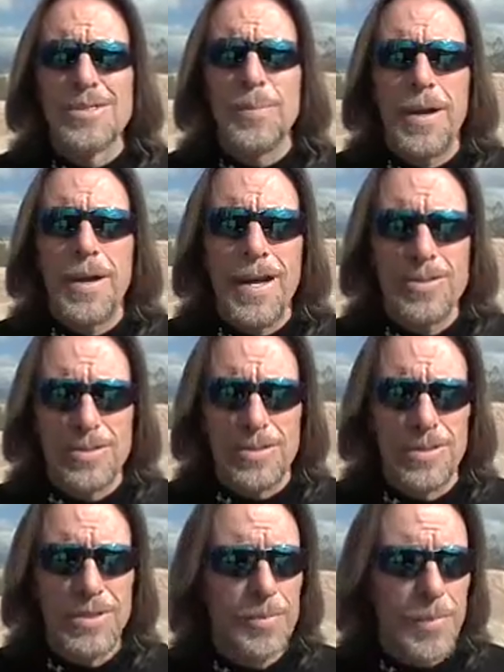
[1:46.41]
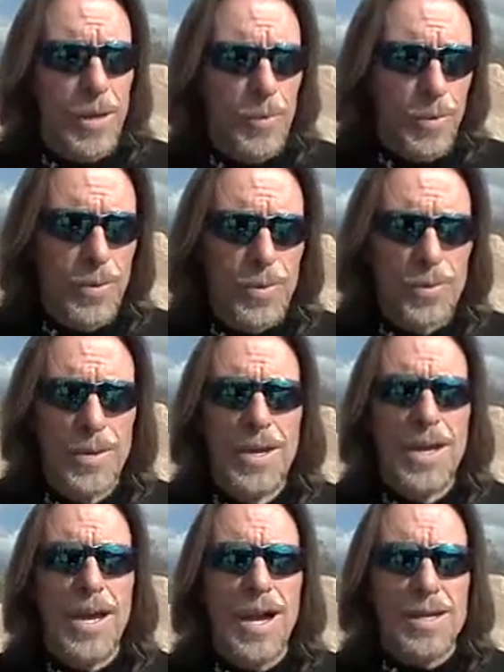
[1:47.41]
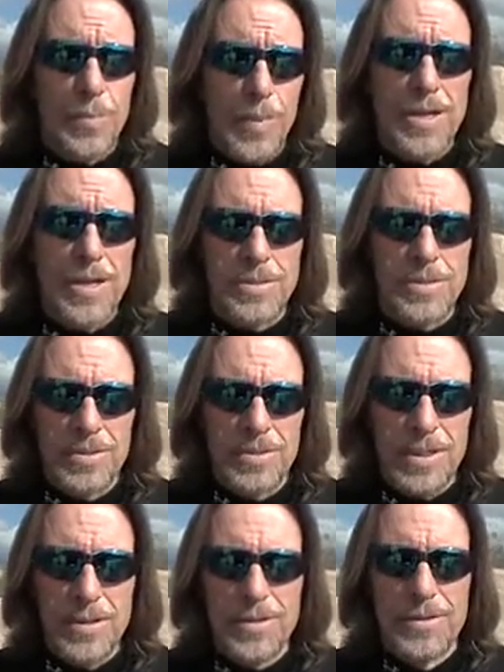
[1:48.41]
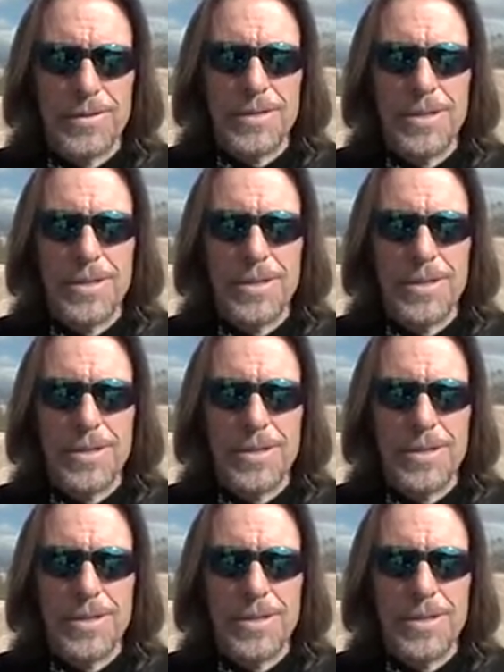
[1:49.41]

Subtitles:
as a pastor and in my role as a pastor and a leader.